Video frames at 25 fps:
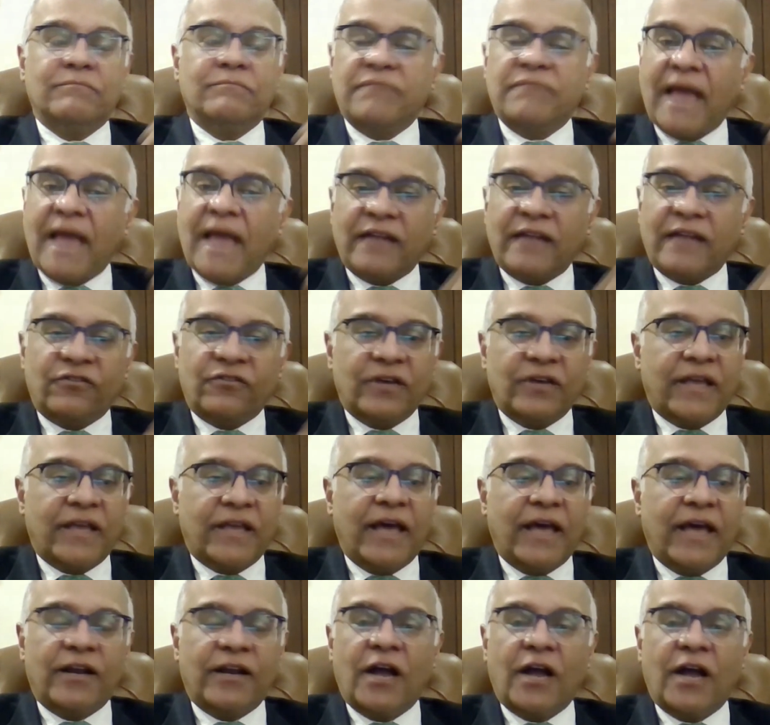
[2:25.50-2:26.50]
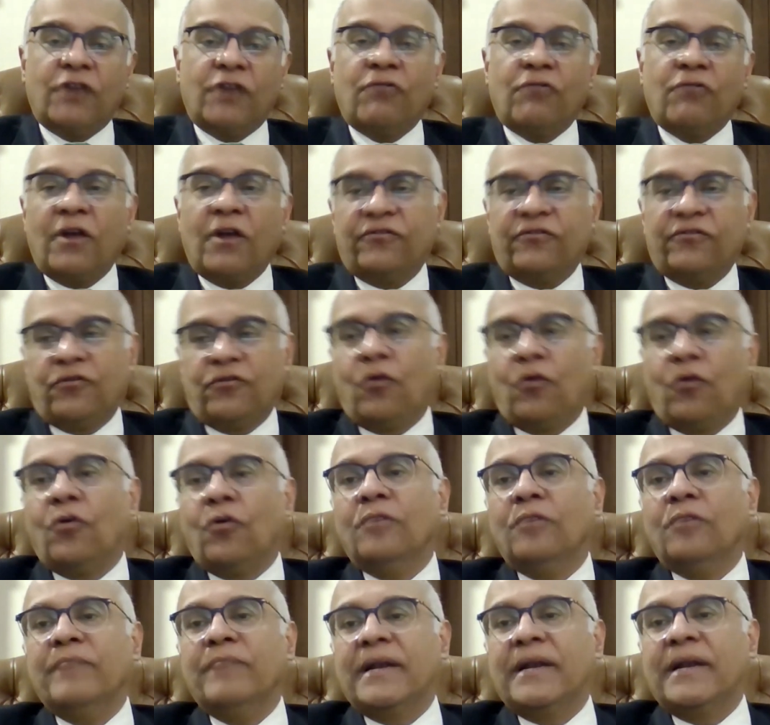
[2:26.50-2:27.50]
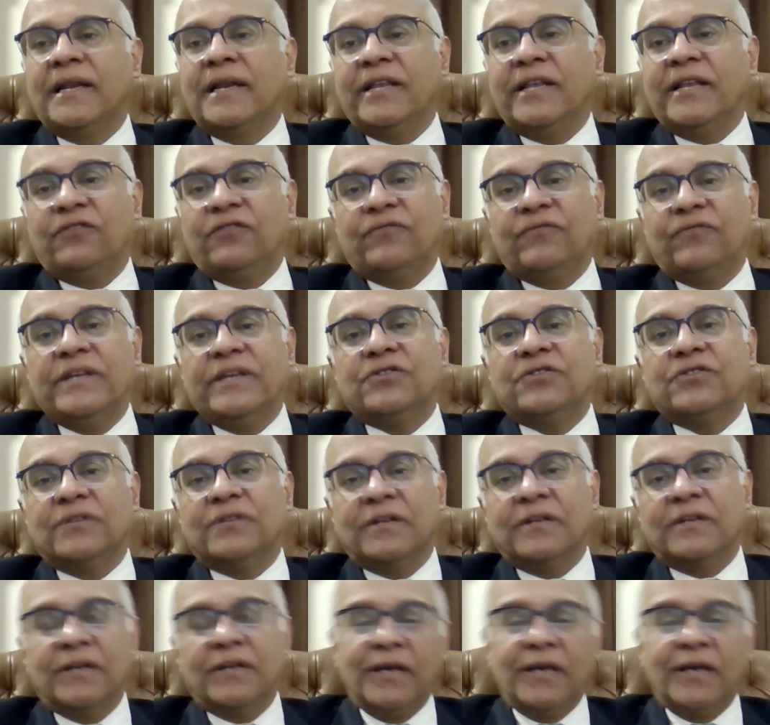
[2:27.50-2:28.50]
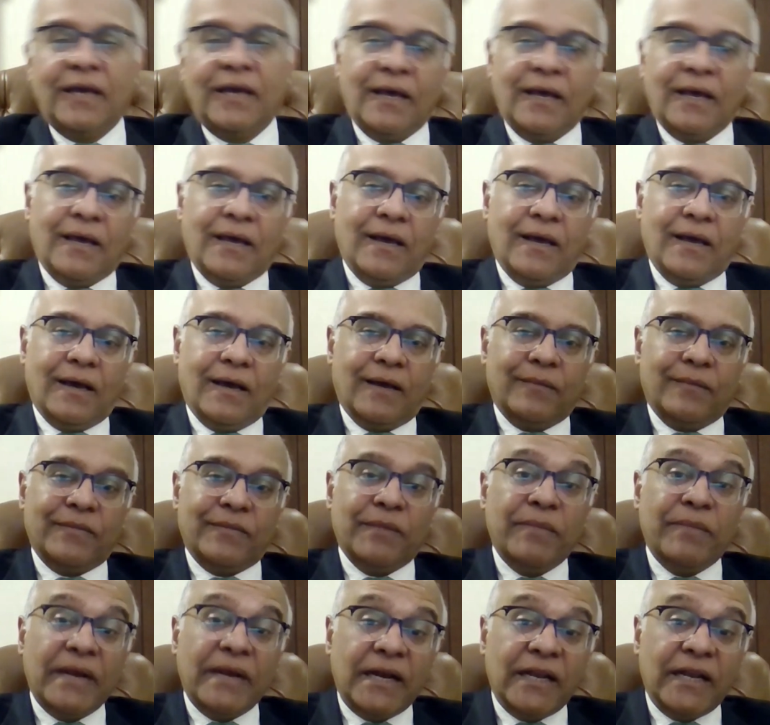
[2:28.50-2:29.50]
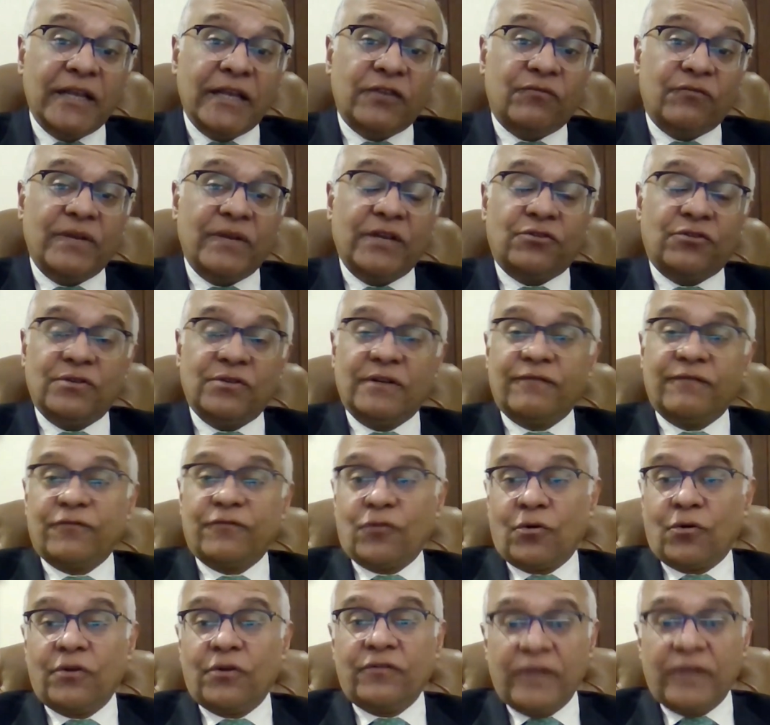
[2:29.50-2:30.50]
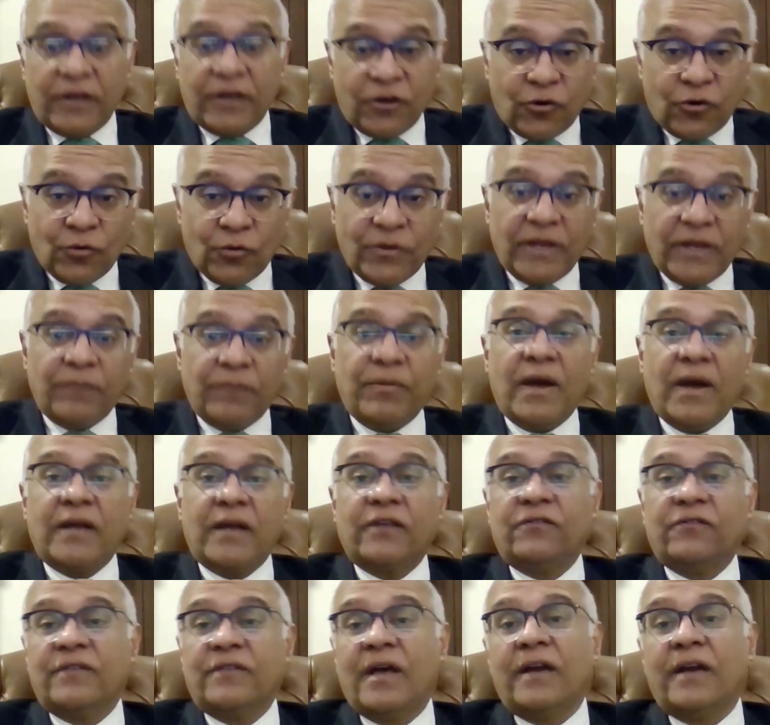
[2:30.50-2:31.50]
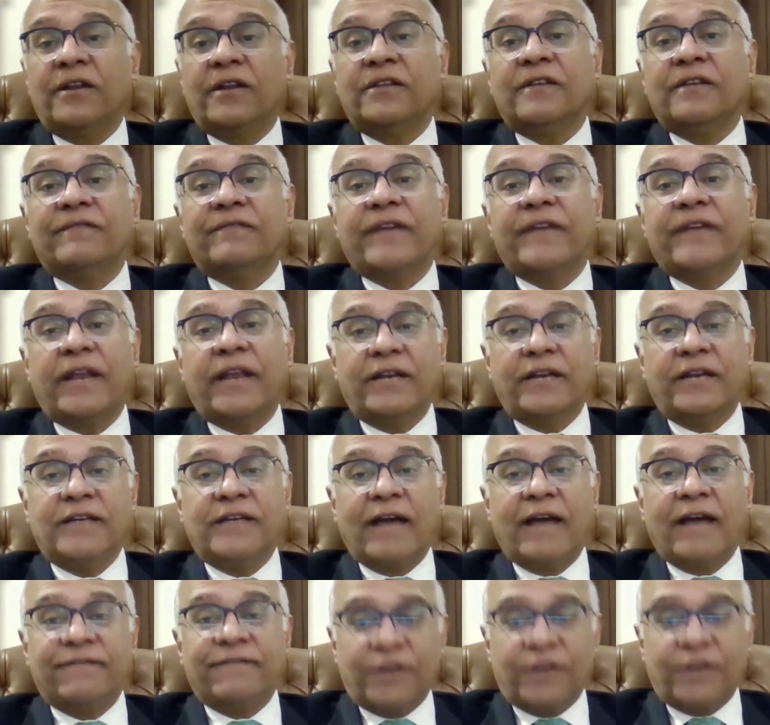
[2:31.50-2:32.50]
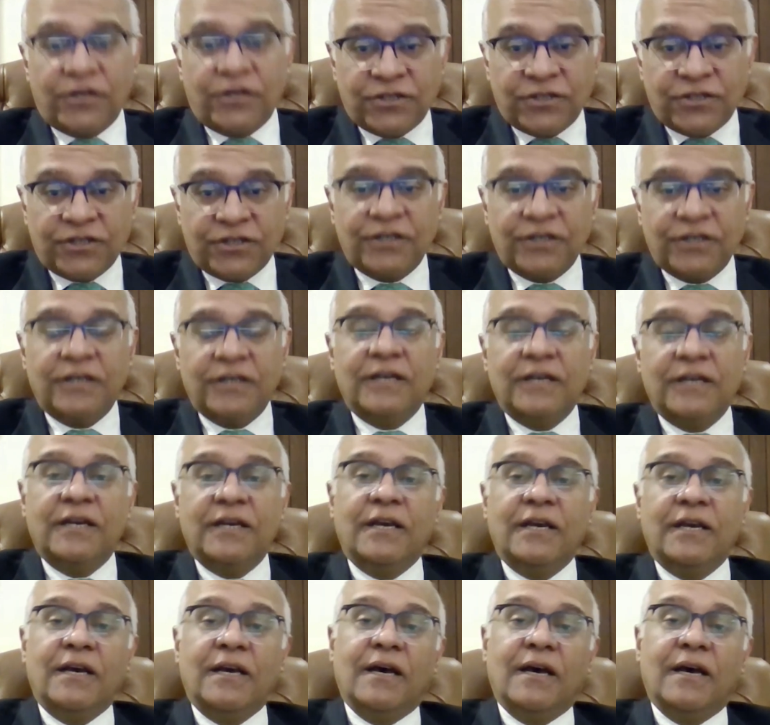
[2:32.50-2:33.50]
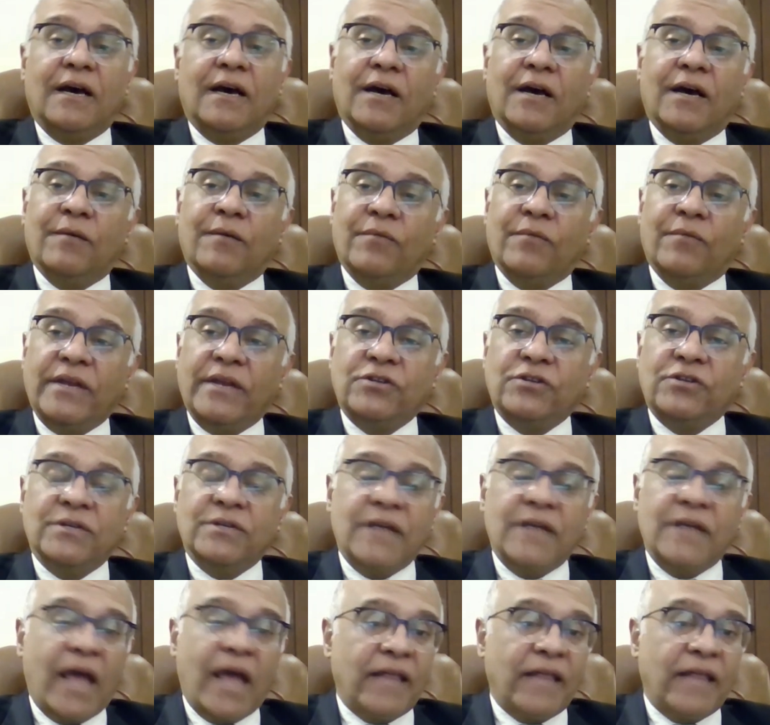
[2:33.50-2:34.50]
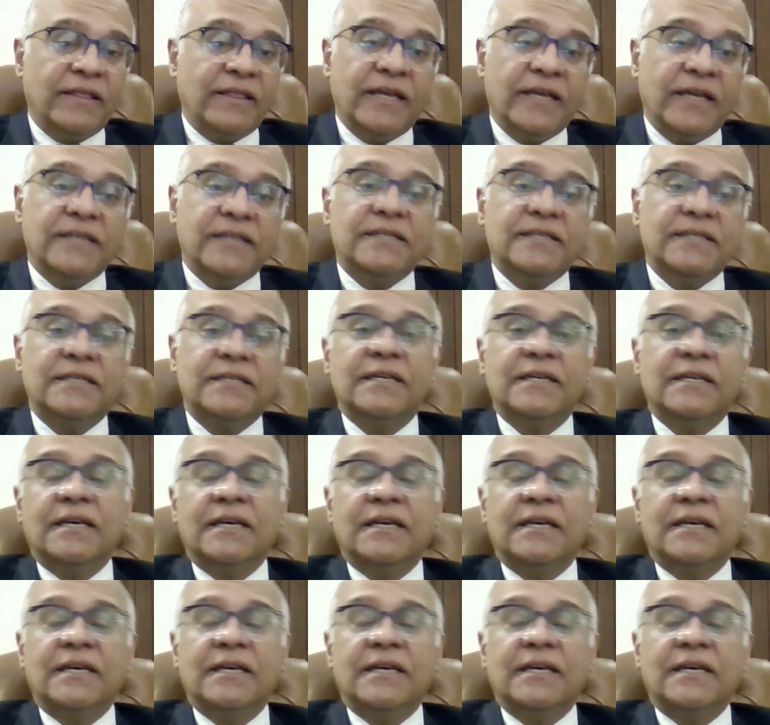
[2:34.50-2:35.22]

cancer care across the whole Middle East region. The Middle East region, of course, including Pakistan, is a very diverse region. And this